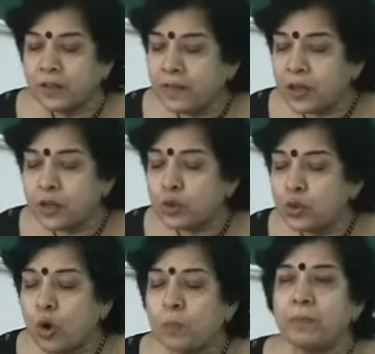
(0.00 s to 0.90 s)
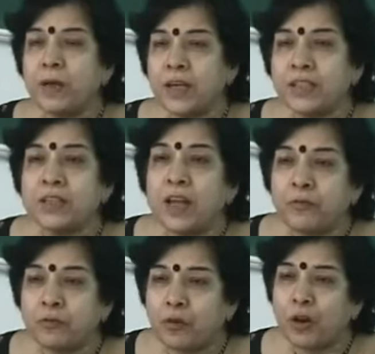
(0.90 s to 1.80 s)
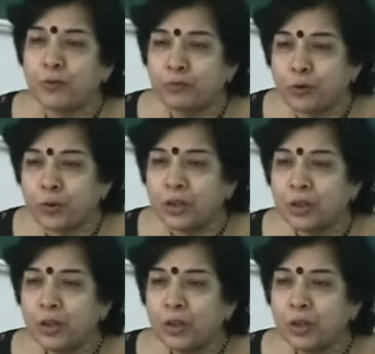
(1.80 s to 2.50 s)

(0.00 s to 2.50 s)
There is no place left for a foot.